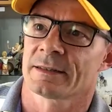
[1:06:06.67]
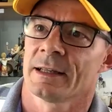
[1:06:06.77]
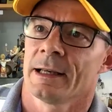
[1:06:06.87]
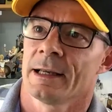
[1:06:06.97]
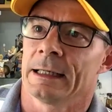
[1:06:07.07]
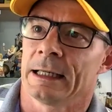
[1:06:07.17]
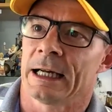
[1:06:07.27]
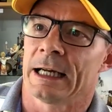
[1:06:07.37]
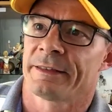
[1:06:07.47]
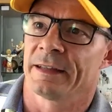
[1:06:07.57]
I
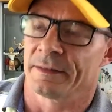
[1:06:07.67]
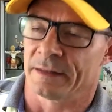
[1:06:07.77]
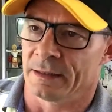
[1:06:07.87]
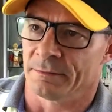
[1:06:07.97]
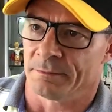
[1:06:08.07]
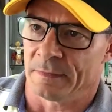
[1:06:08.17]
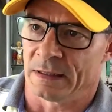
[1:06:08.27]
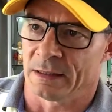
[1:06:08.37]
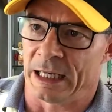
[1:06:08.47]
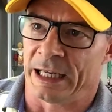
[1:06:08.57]
think
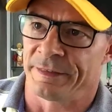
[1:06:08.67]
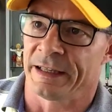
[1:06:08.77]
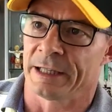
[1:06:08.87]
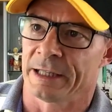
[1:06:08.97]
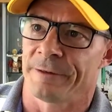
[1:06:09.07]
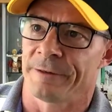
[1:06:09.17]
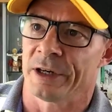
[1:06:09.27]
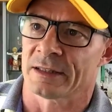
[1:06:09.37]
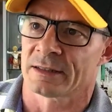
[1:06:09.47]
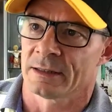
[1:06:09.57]
in fairness,
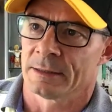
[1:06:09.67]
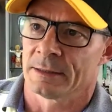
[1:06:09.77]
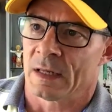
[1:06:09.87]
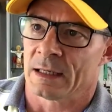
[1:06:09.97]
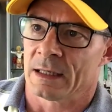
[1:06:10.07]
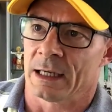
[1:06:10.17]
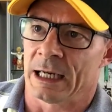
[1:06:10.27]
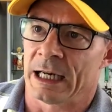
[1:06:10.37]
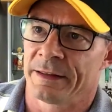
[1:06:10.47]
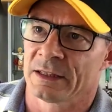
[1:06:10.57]
I
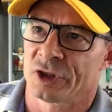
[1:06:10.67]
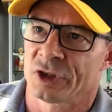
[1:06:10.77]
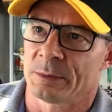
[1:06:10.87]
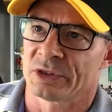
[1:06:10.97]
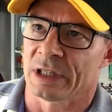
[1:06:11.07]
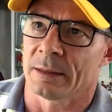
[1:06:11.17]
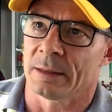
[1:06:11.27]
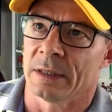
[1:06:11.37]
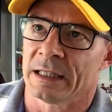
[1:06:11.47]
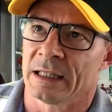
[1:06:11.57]
think Jim Zub,
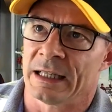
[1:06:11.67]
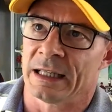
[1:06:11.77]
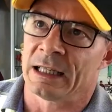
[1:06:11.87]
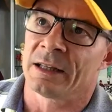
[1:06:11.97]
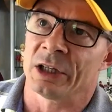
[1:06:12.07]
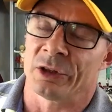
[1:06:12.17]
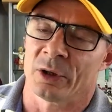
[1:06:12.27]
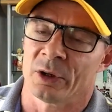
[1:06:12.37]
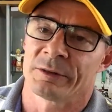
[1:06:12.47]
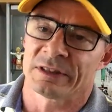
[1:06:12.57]
the only
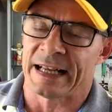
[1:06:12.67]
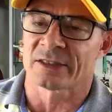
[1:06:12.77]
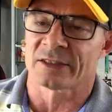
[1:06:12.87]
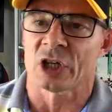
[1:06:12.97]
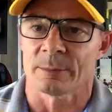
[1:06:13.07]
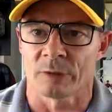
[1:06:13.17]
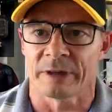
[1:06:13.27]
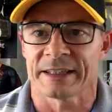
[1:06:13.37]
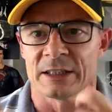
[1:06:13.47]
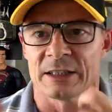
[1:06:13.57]
reason he hasn't gotten more
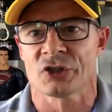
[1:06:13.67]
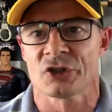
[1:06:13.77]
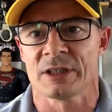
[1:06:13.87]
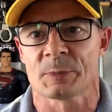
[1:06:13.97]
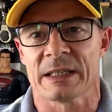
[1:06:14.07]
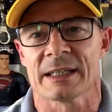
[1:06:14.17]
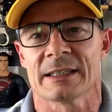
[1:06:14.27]
recognition is because